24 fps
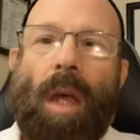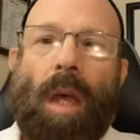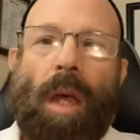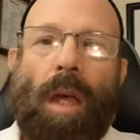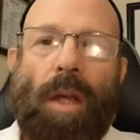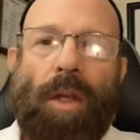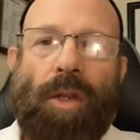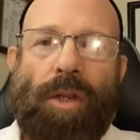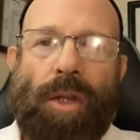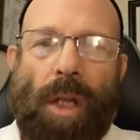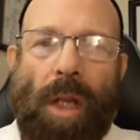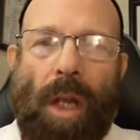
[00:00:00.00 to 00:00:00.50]

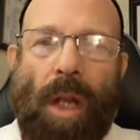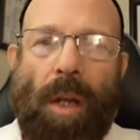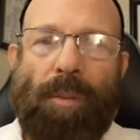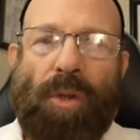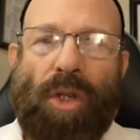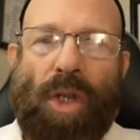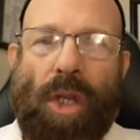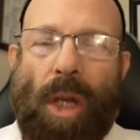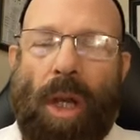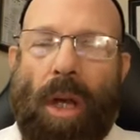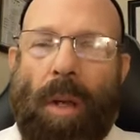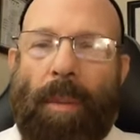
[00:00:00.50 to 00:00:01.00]
Shalom,
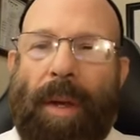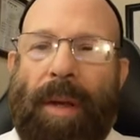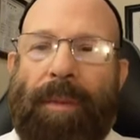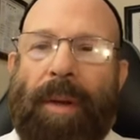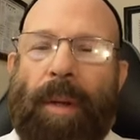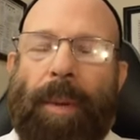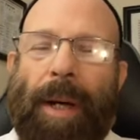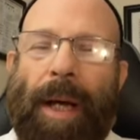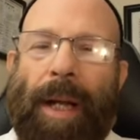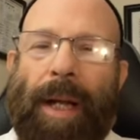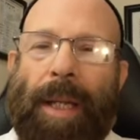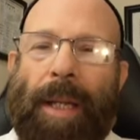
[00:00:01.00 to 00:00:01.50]
shalom,
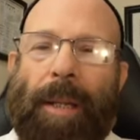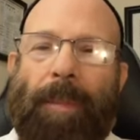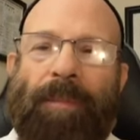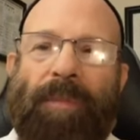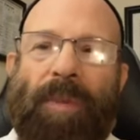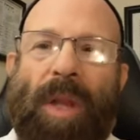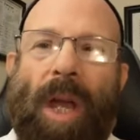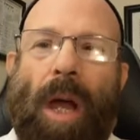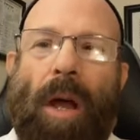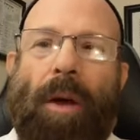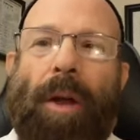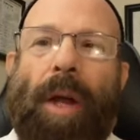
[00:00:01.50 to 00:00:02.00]
everybody.
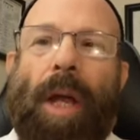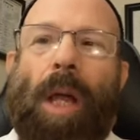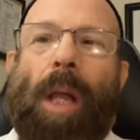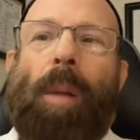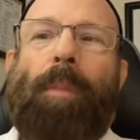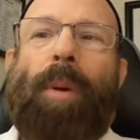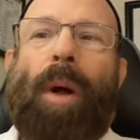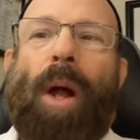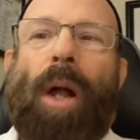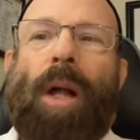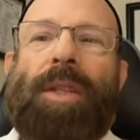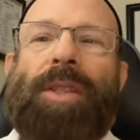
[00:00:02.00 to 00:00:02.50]
Ariel
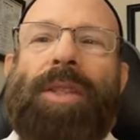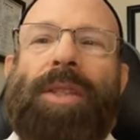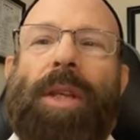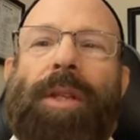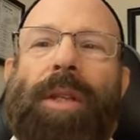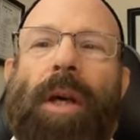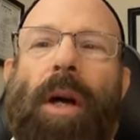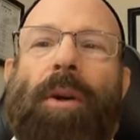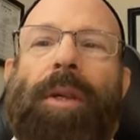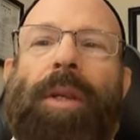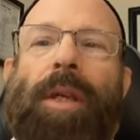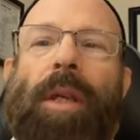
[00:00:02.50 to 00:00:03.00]

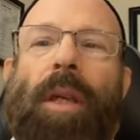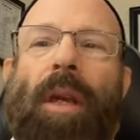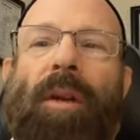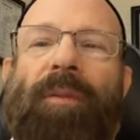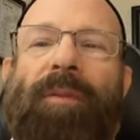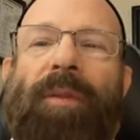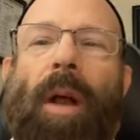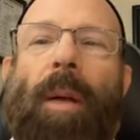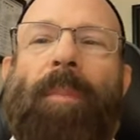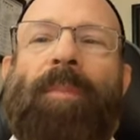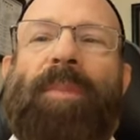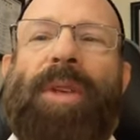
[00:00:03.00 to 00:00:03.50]
Tzadok here
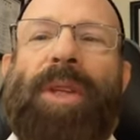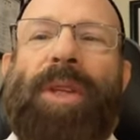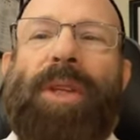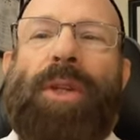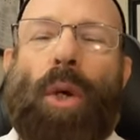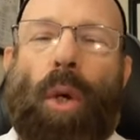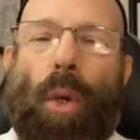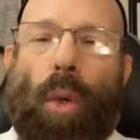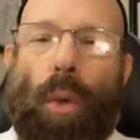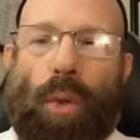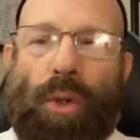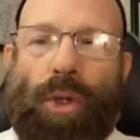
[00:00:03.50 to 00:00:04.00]
from the
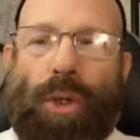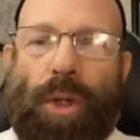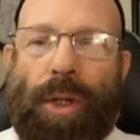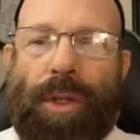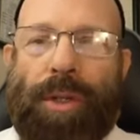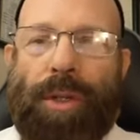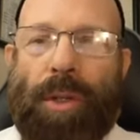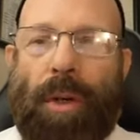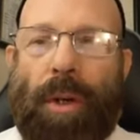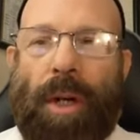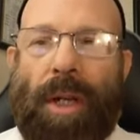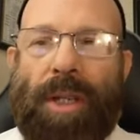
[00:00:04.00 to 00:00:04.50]

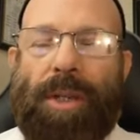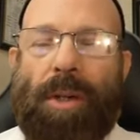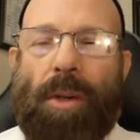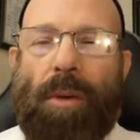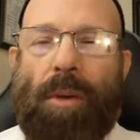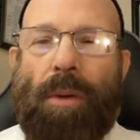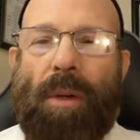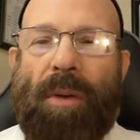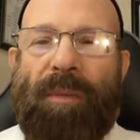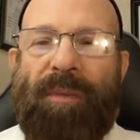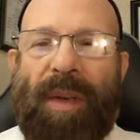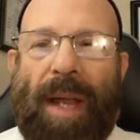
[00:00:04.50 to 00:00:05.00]
KosherTorah
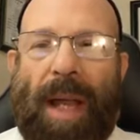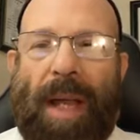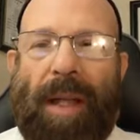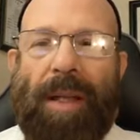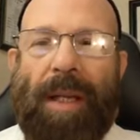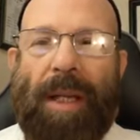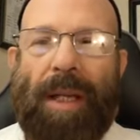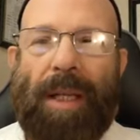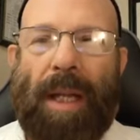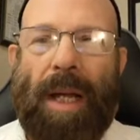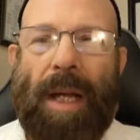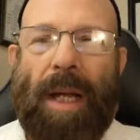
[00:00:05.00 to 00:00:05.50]
School, found
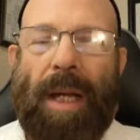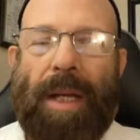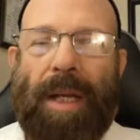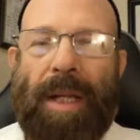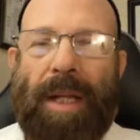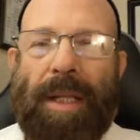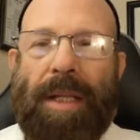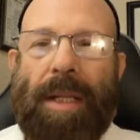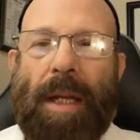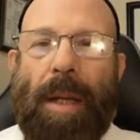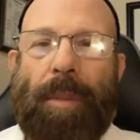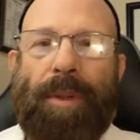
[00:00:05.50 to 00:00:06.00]
online
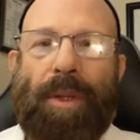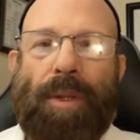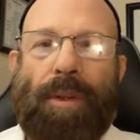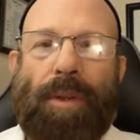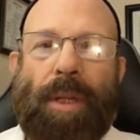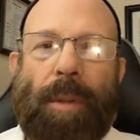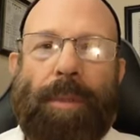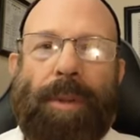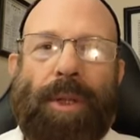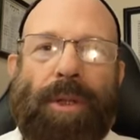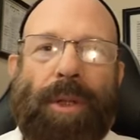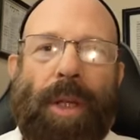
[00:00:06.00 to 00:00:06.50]
at
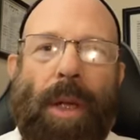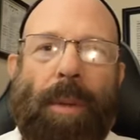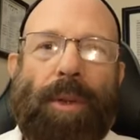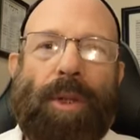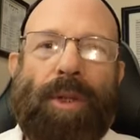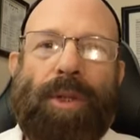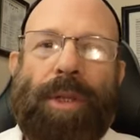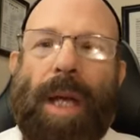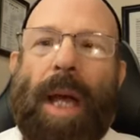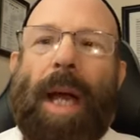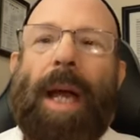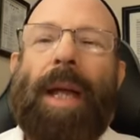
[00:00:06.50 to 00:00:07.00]

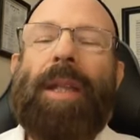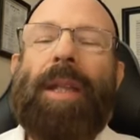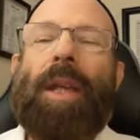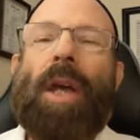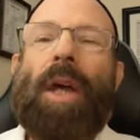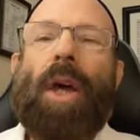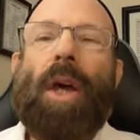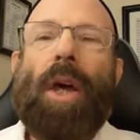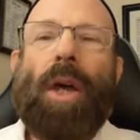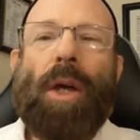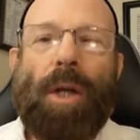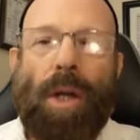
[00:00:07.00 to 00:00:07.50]

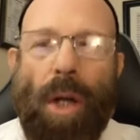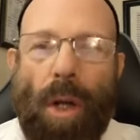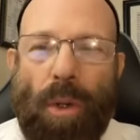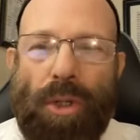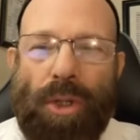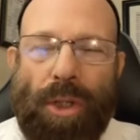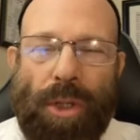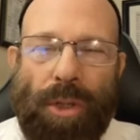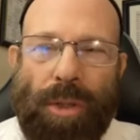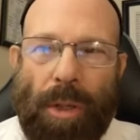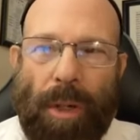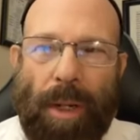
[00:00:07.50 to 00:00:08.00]

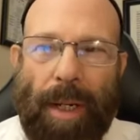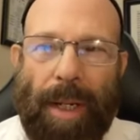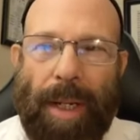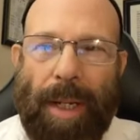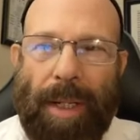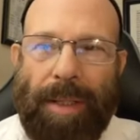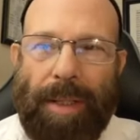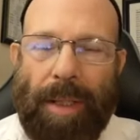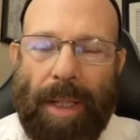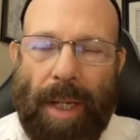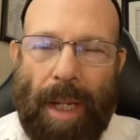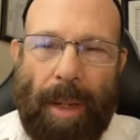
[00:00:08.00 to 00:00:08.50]

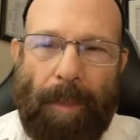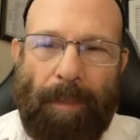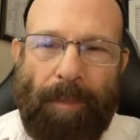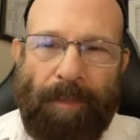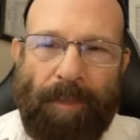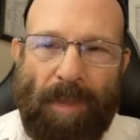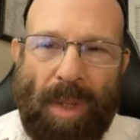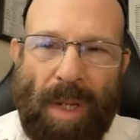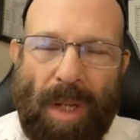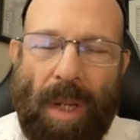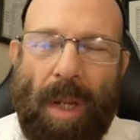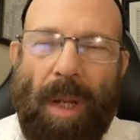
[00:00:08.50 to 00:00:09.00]
www.KosherTorah.com.
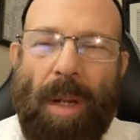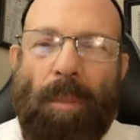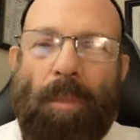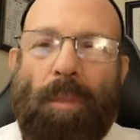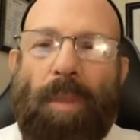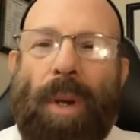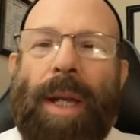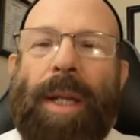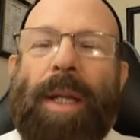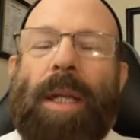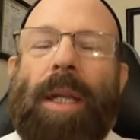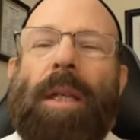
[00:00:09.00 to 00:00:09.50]

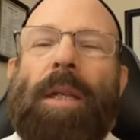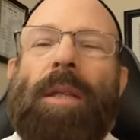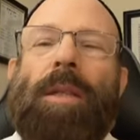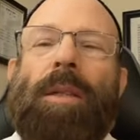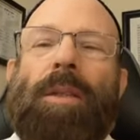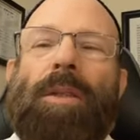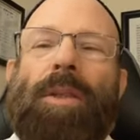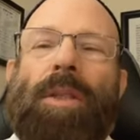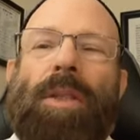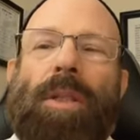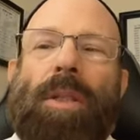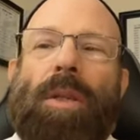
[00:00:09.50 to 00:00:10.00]

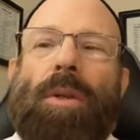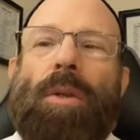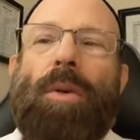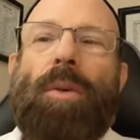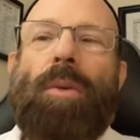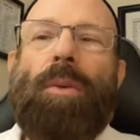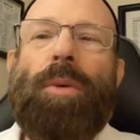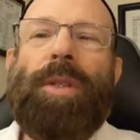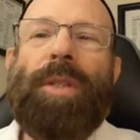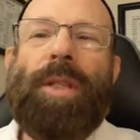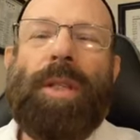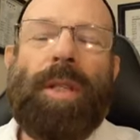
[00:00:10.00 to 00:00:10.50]
Bringing to
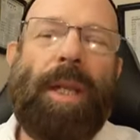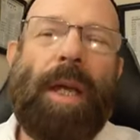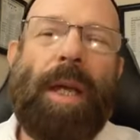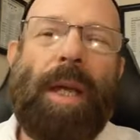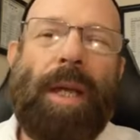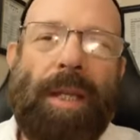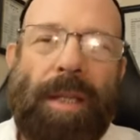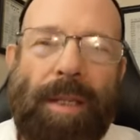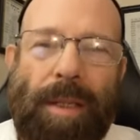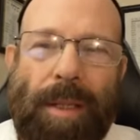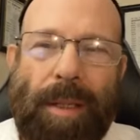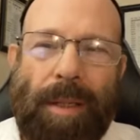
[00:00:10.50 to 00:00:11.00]
you
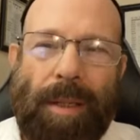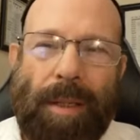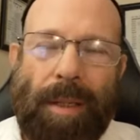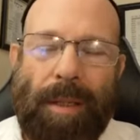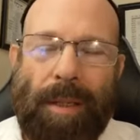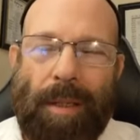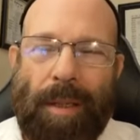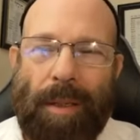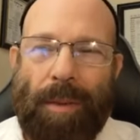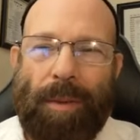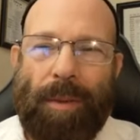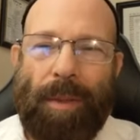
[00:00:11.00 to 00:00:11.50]
tonight,
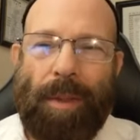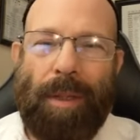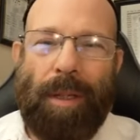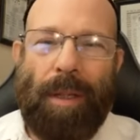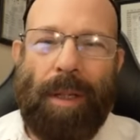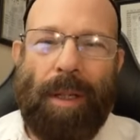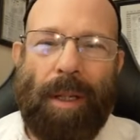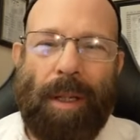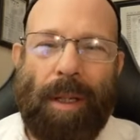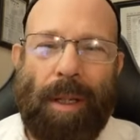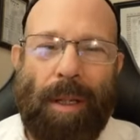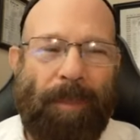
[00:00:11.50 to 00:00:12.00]

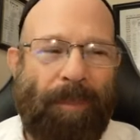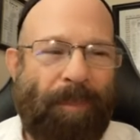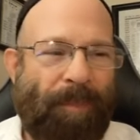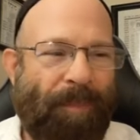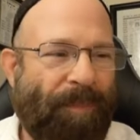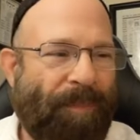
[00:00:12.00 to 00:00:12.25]
well,